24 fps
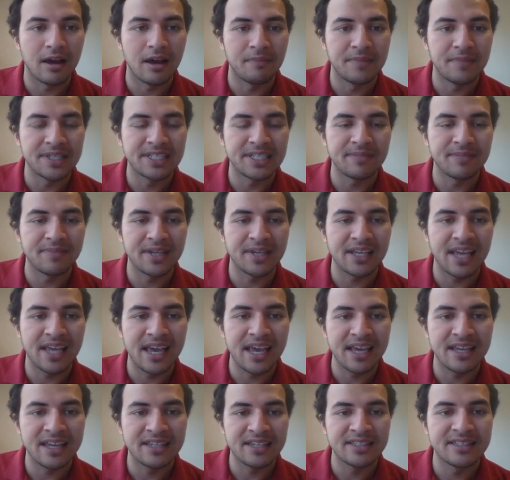Bishop
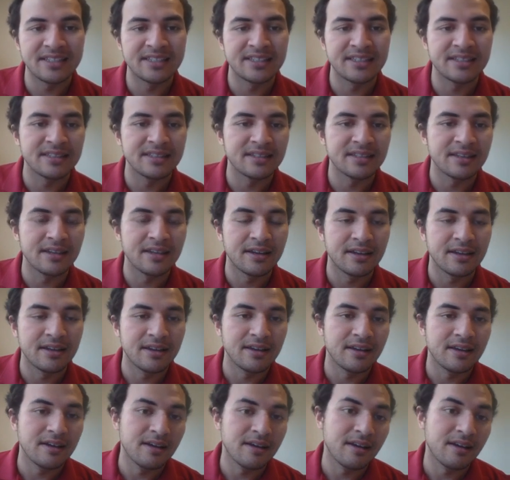e8.
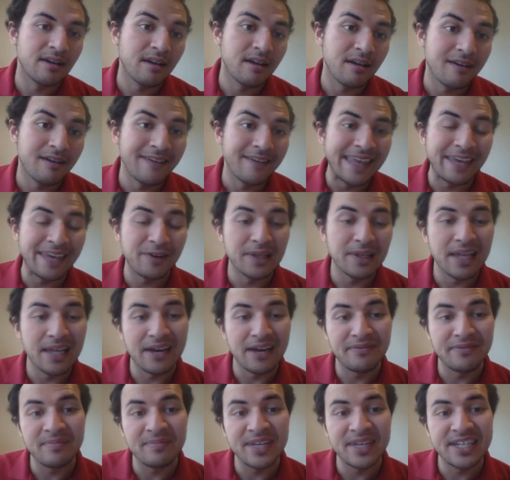He would
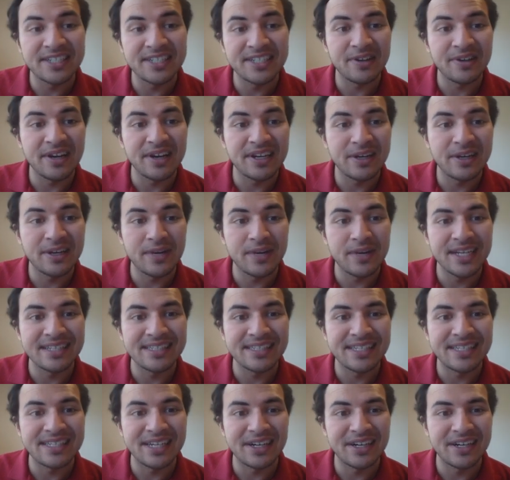love for me to trade
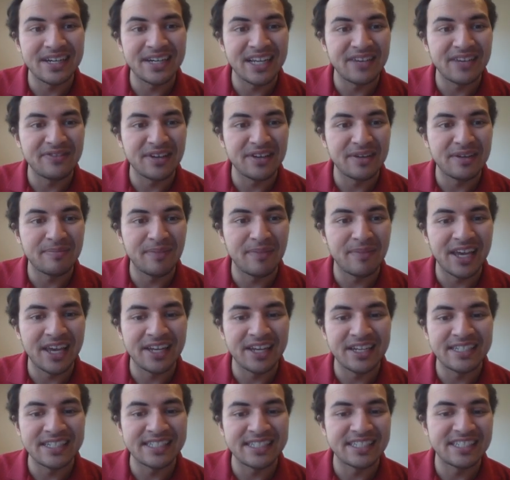queens here and give up my
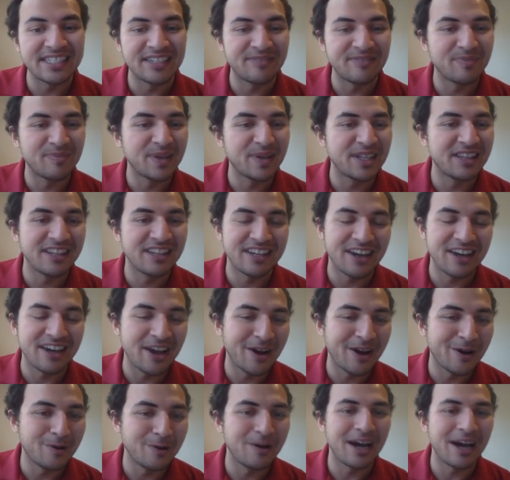initiative, but
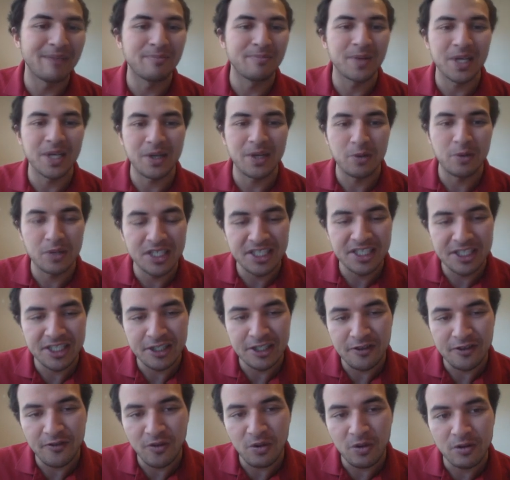no, I play queen
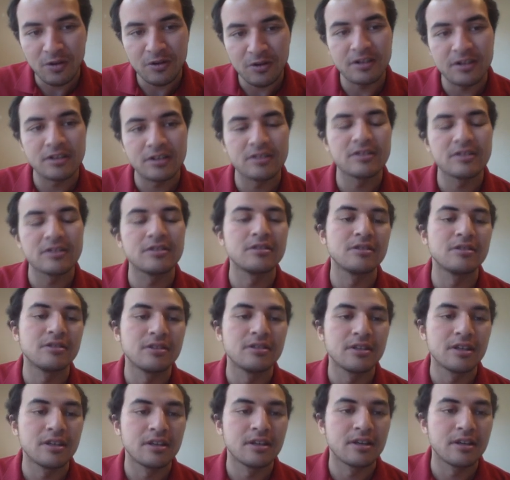g4,
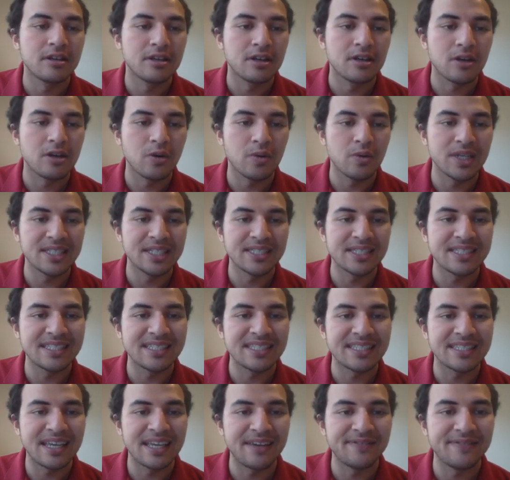queen
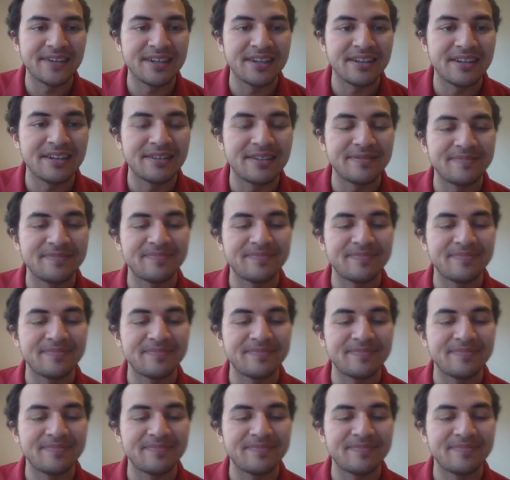c7,